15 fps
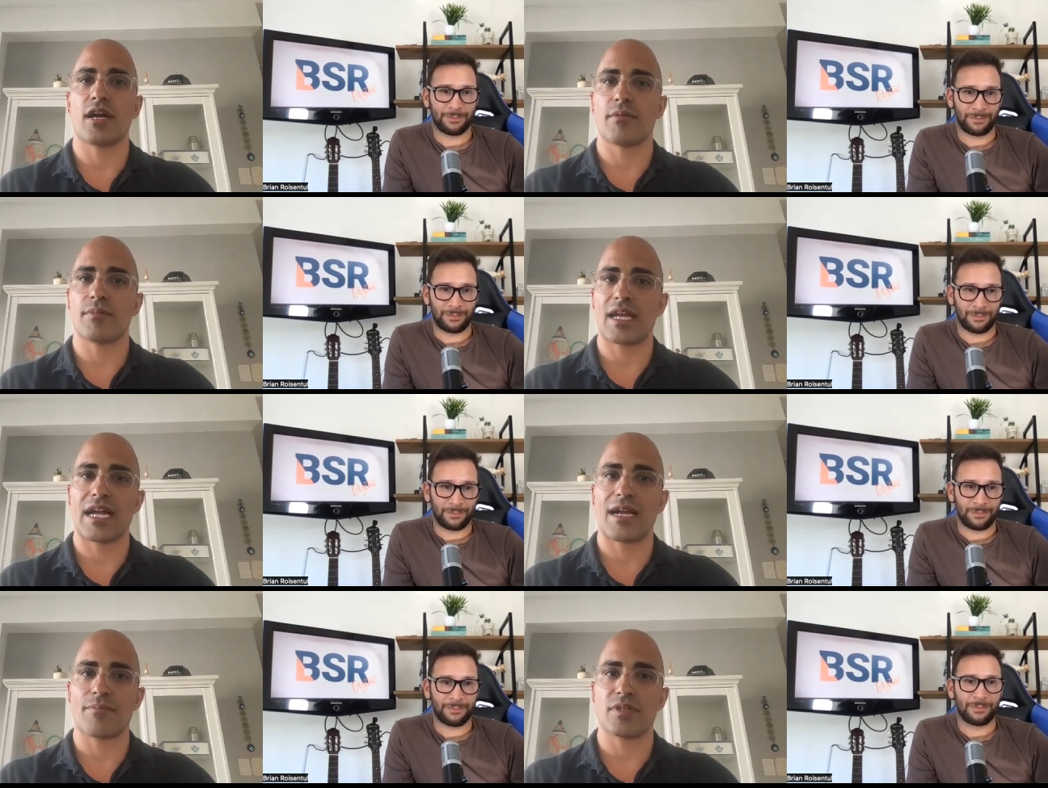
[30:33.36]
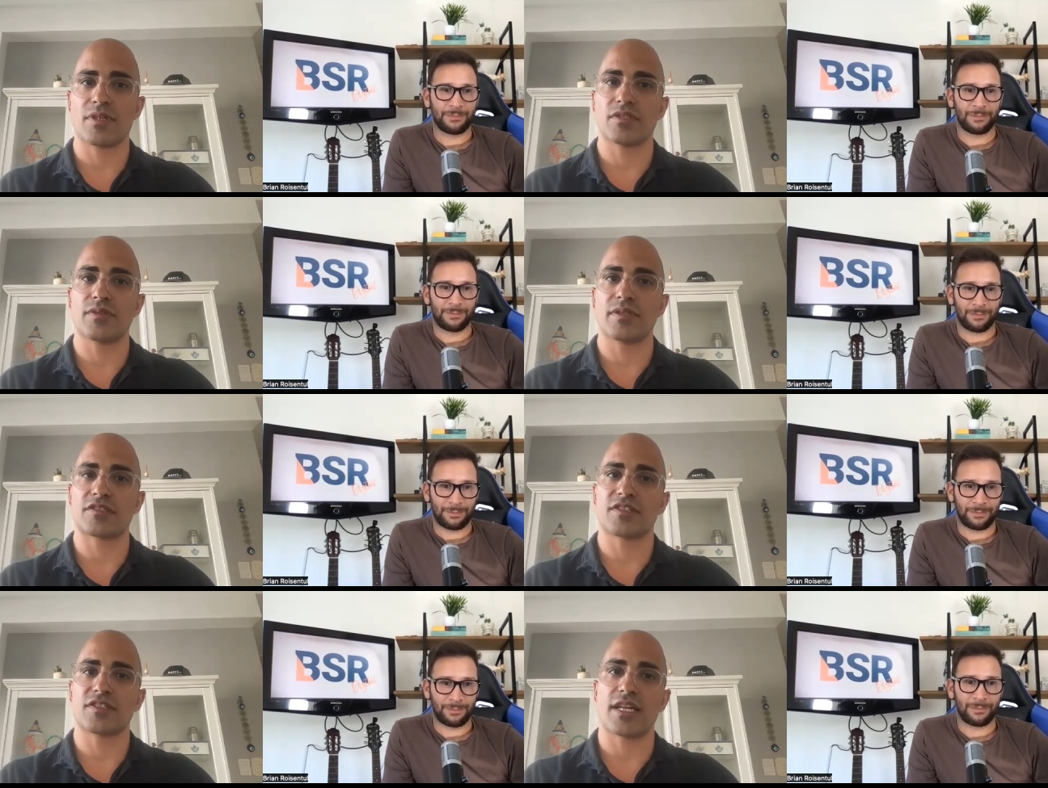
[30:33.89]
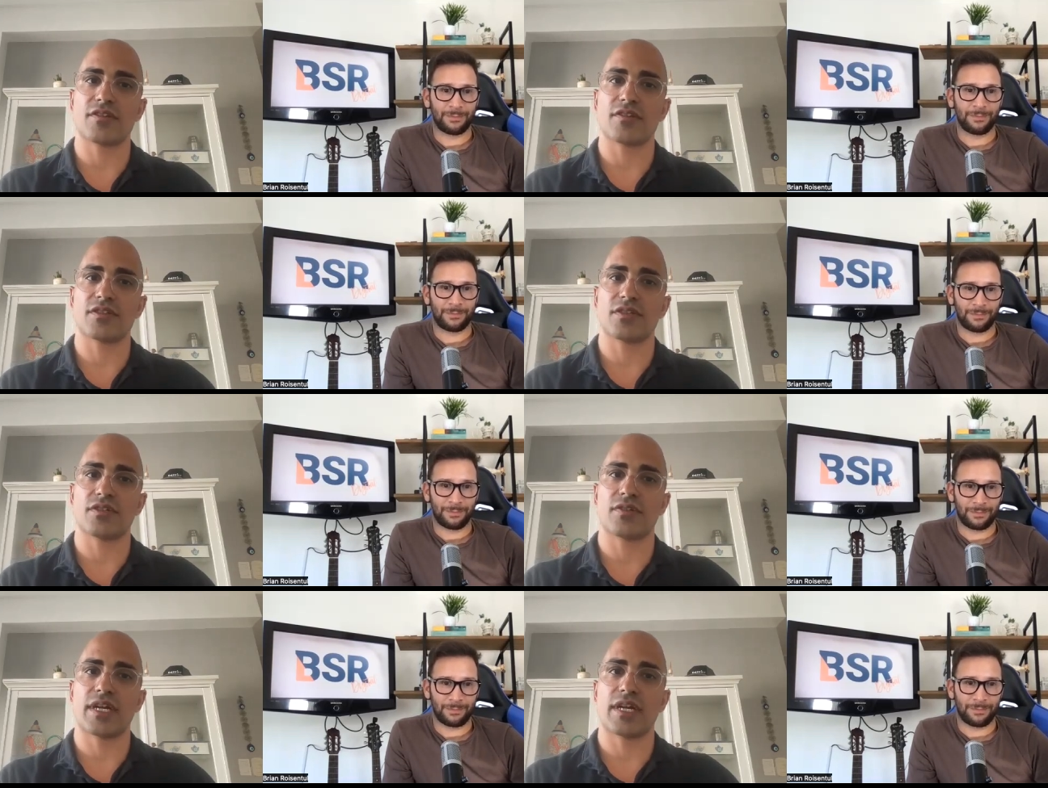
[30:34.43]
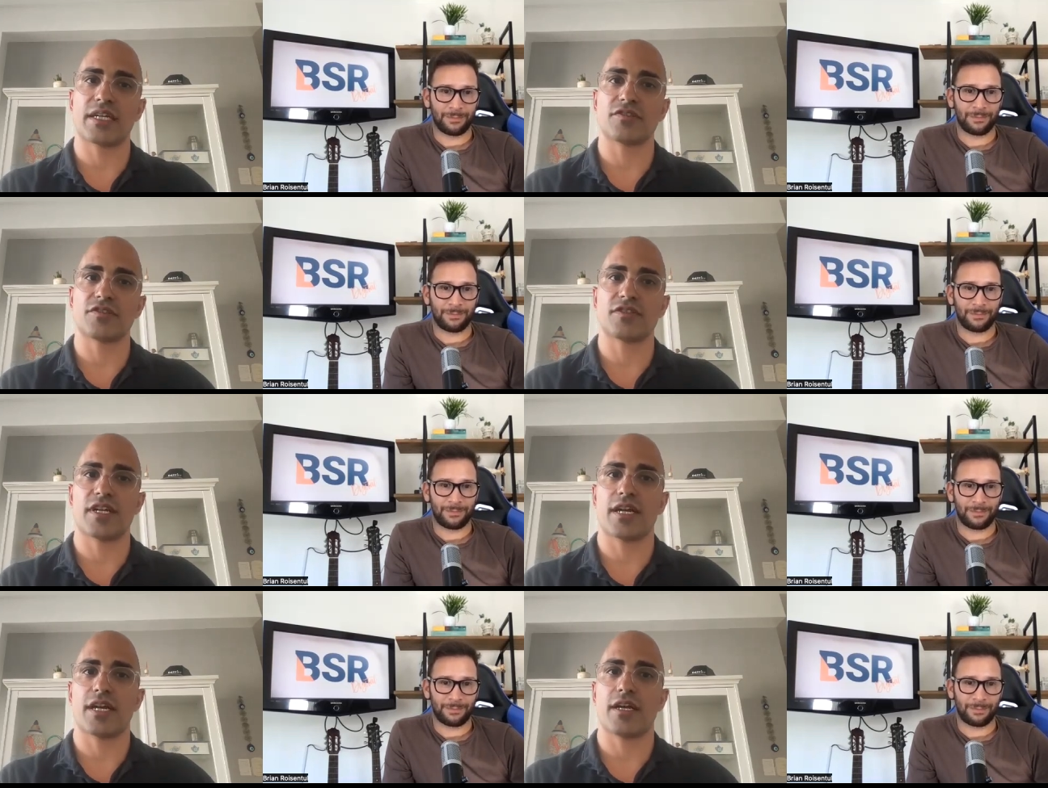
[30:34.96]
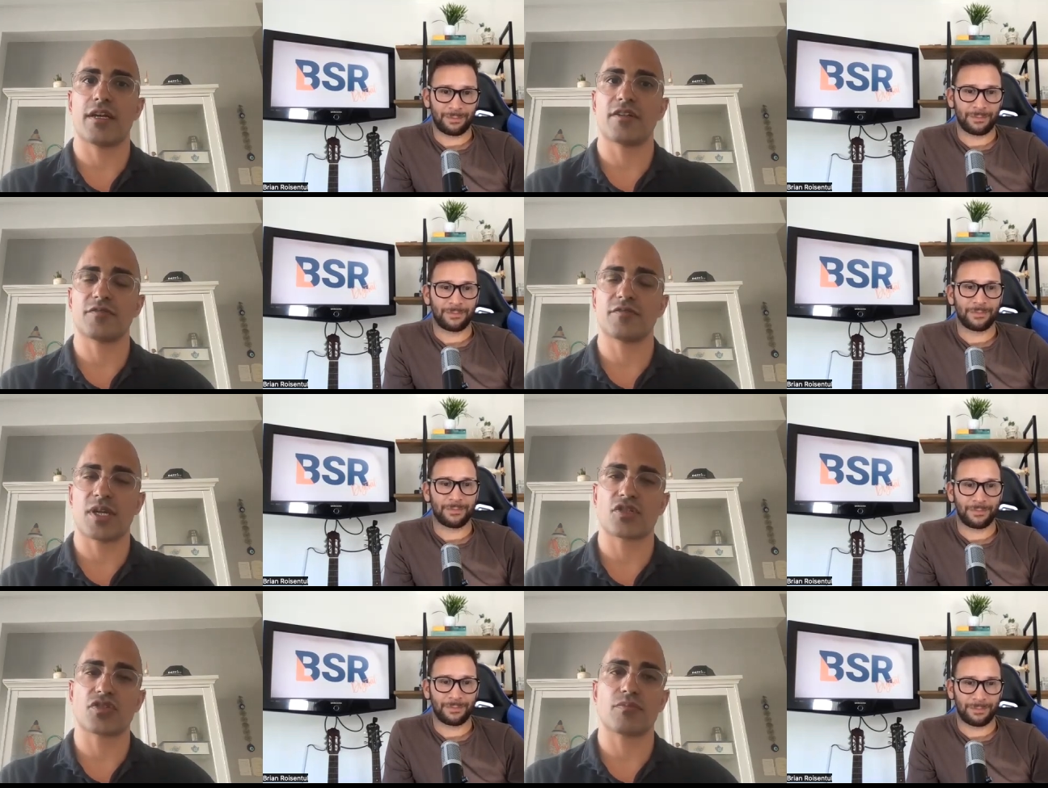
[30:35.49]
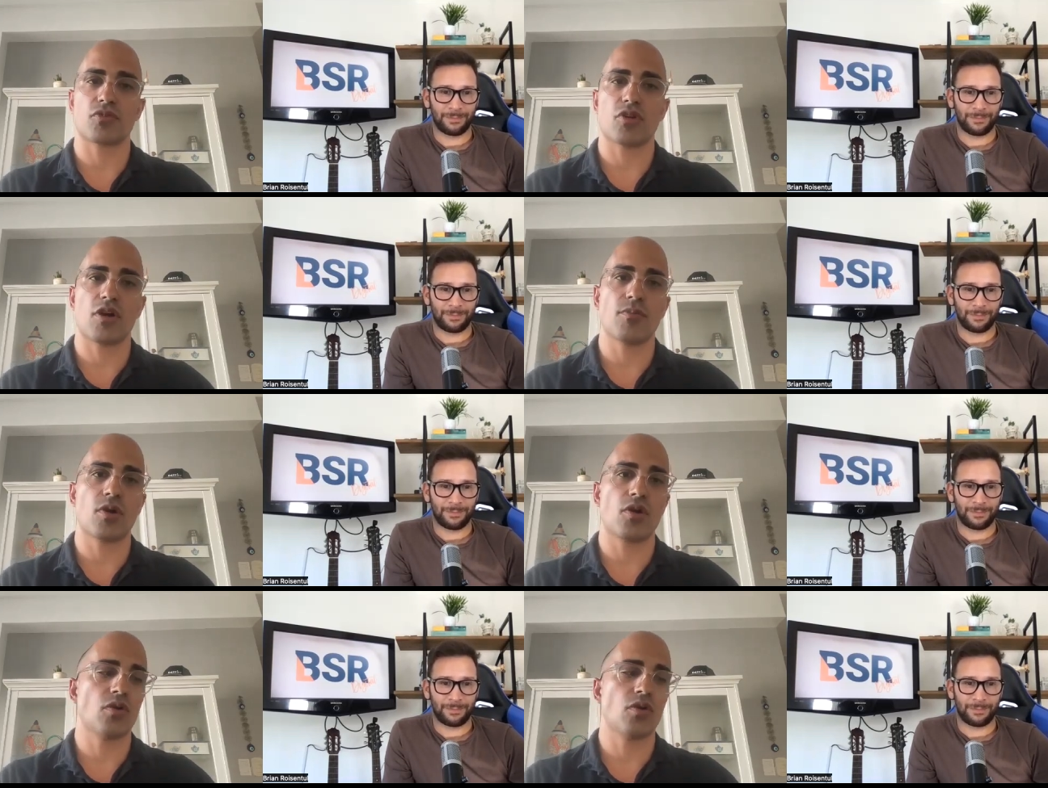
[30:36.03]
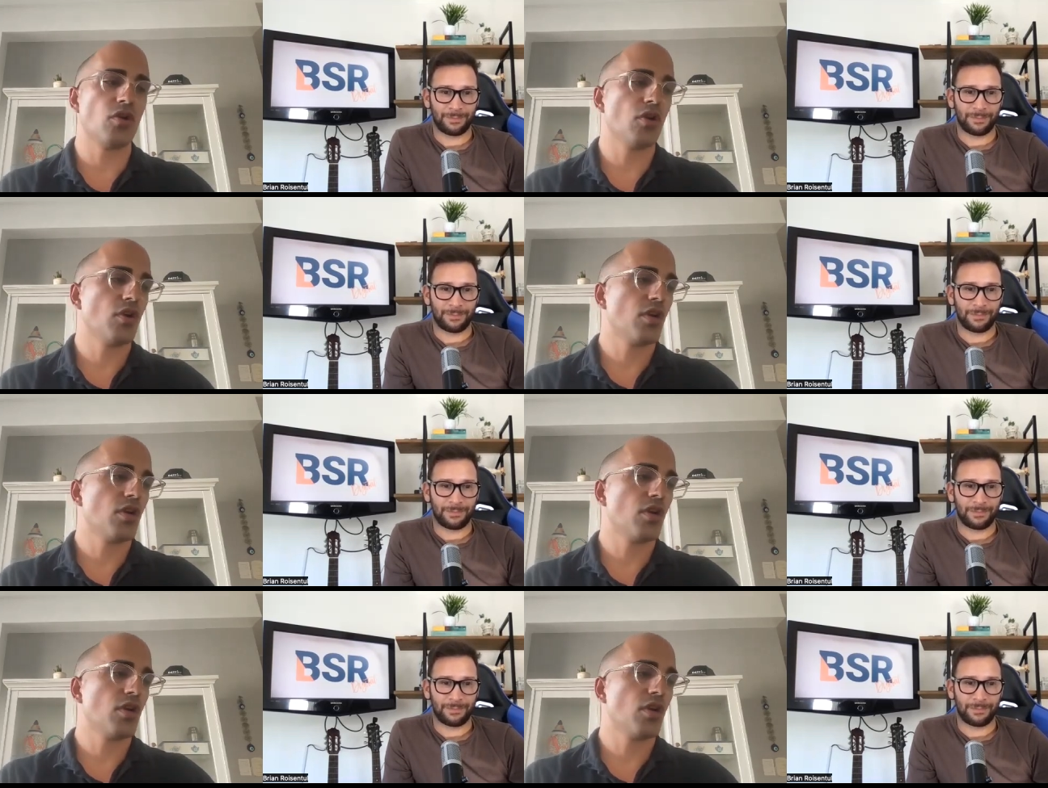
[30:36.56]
Speaker 1: I'll be happy to extend to you guys uh, a special promo